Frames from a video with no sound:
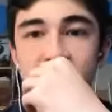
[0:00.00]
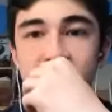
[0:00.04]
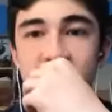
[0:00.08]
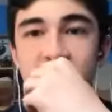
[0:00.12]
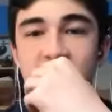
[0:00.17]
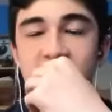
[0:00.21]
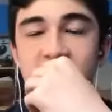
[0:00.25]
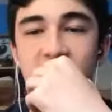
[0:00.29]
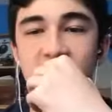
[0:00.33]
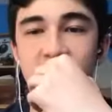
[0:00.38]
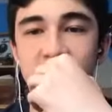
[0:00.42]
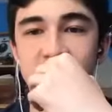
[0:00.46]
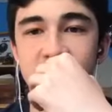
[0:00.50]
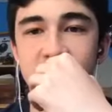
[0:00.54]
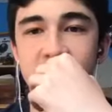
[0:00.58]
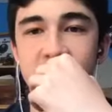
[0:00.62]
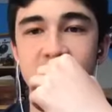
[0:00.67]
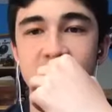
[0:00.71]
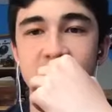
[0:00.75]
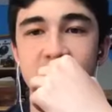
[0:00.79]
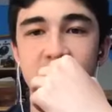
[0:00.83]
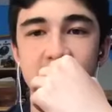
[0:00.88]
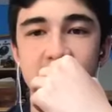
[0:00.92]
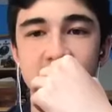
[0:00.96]
Challenge
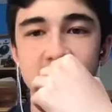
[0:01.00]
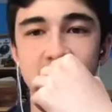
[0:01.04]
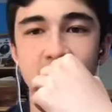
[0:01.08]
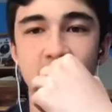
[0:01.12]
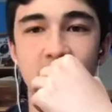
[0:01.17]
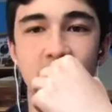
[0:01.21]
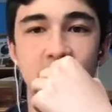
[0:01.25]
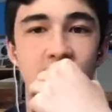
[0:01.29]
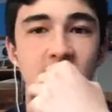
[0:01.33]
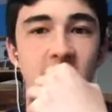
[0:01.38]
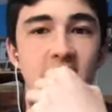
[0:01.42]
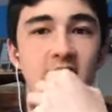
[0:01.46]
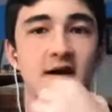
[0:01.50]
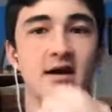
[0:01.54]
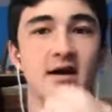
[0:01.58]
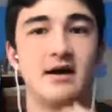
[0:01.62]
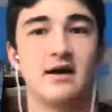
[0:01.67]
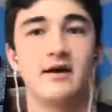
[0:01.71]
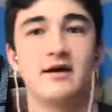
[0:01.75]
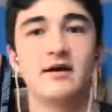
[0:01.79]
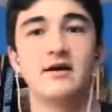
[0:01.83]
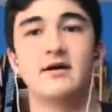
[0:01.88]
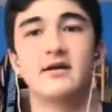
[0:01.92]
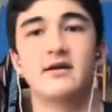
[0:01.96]
Success. Okay,
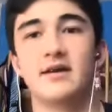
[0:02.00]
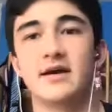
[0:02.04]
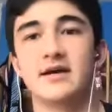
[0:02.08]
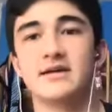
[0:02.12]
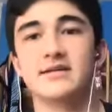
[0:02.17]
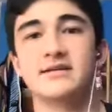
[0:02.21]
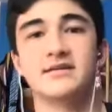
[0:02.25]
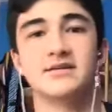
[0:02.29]
nice.